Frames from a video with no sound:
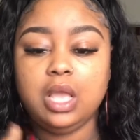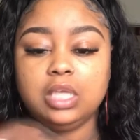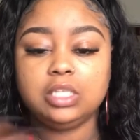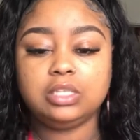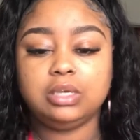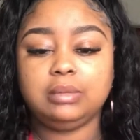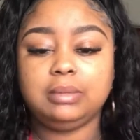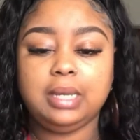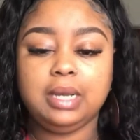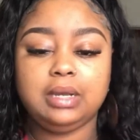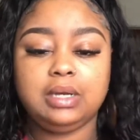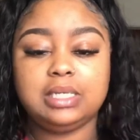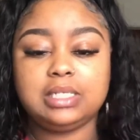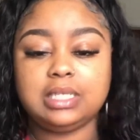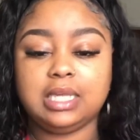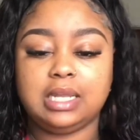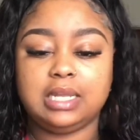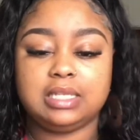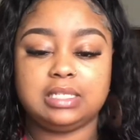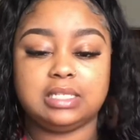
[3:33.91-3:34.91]
so I'm not going to
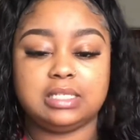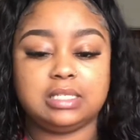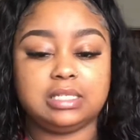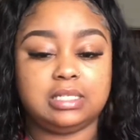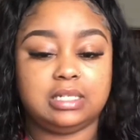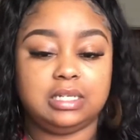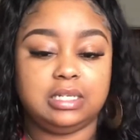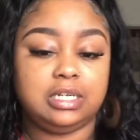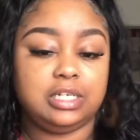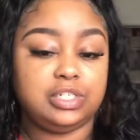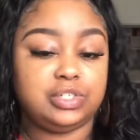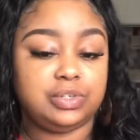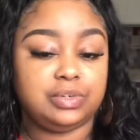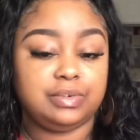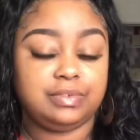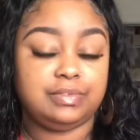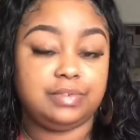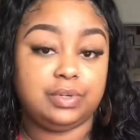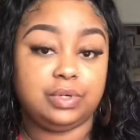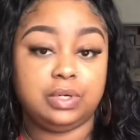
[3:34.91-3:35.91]
say this is an initial
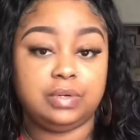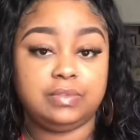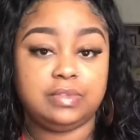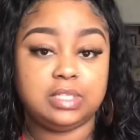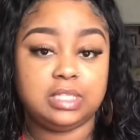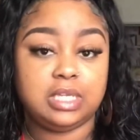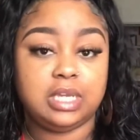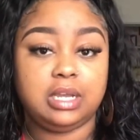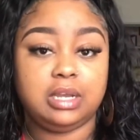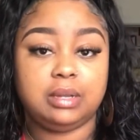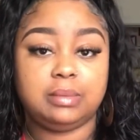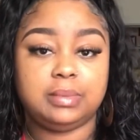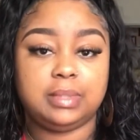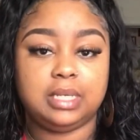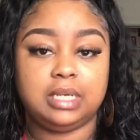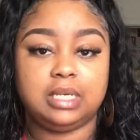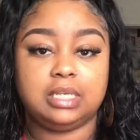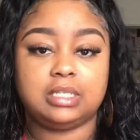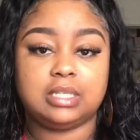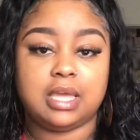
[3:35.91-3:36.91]
review of this hair
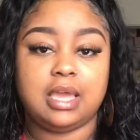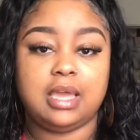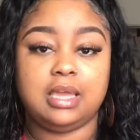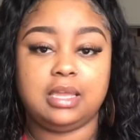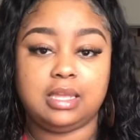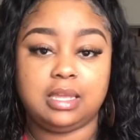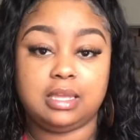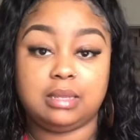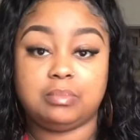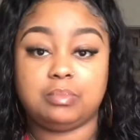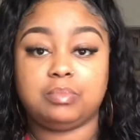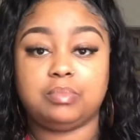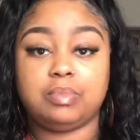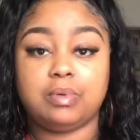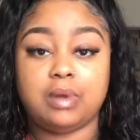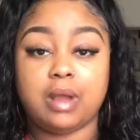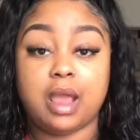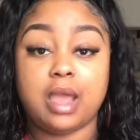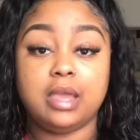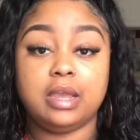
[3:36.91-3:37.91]
because I had,
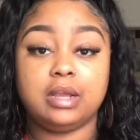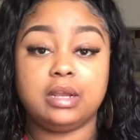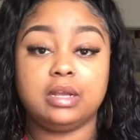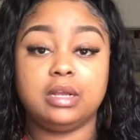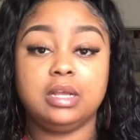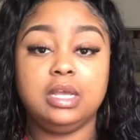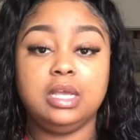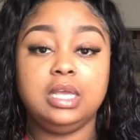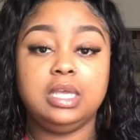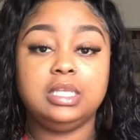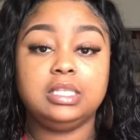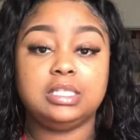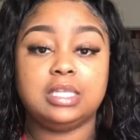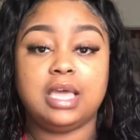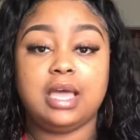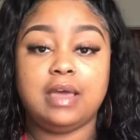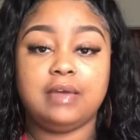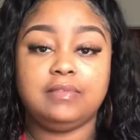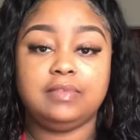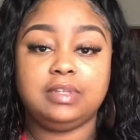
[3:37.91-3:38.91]
prior to
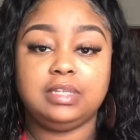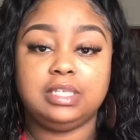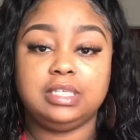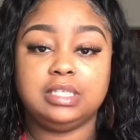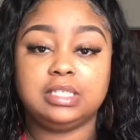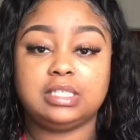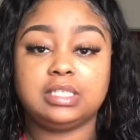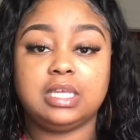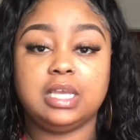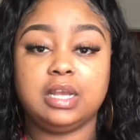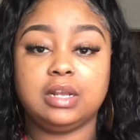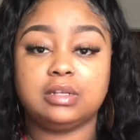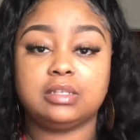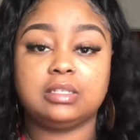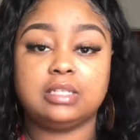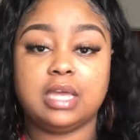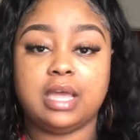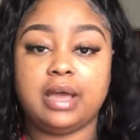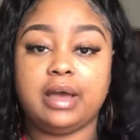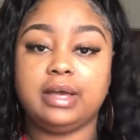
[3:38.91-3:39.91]
having this
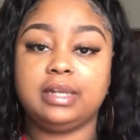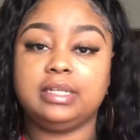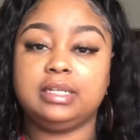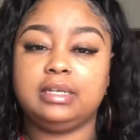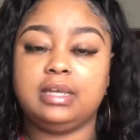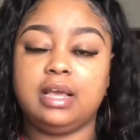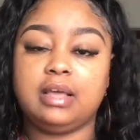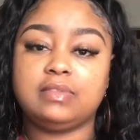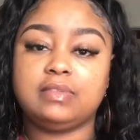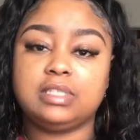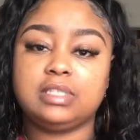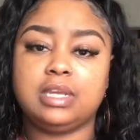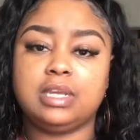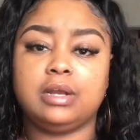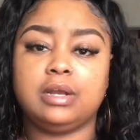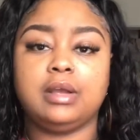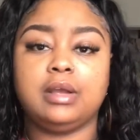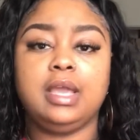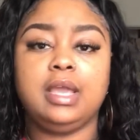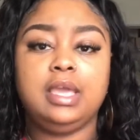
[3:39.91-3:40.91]
hairstyle, I did have this
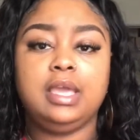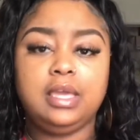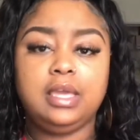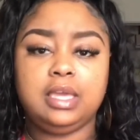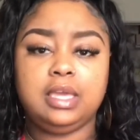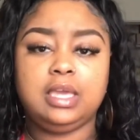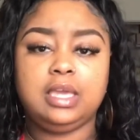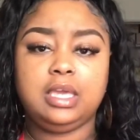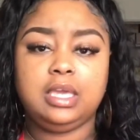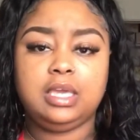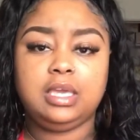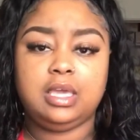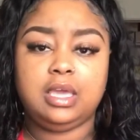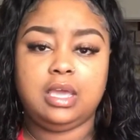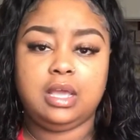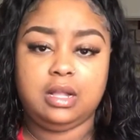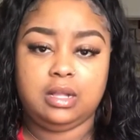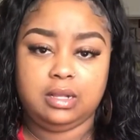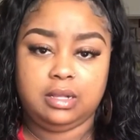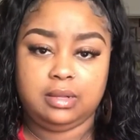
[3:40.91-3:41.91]
hair
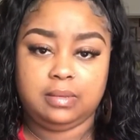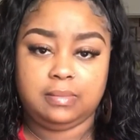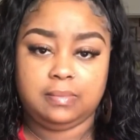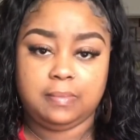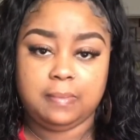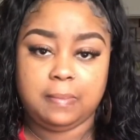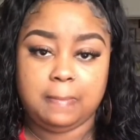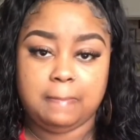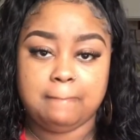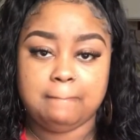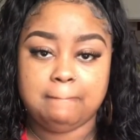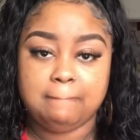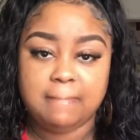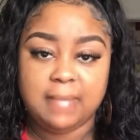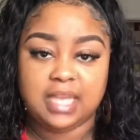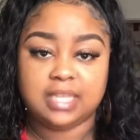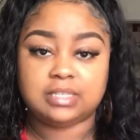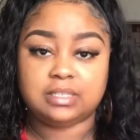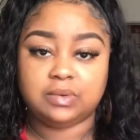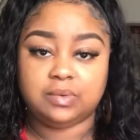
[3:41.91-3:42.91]
um,
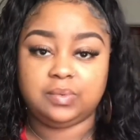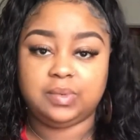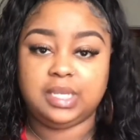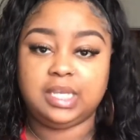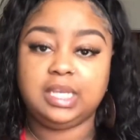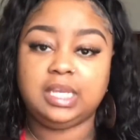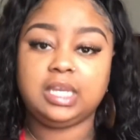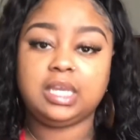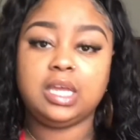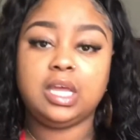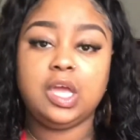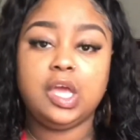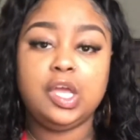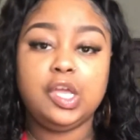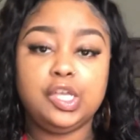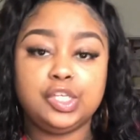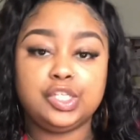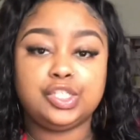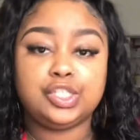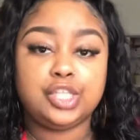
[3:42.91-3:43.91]
as a wig.
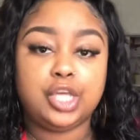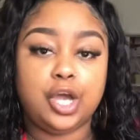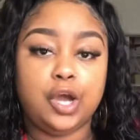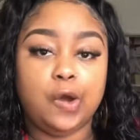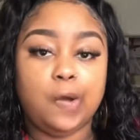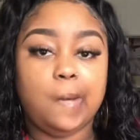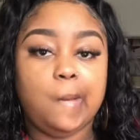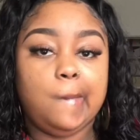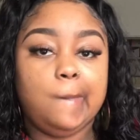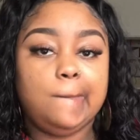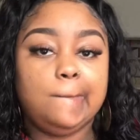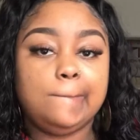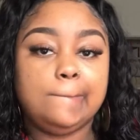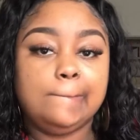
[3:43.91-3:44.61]
So